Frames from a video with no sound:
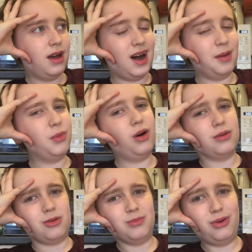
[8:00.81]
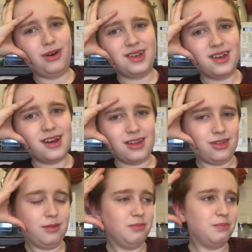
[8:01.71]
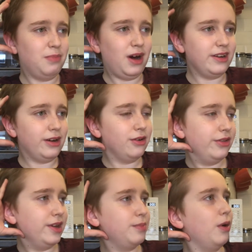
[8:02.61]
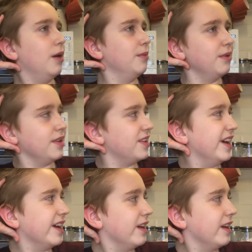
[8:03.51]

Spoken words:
I'm not pointing anything bad out of this. But I'm just saying.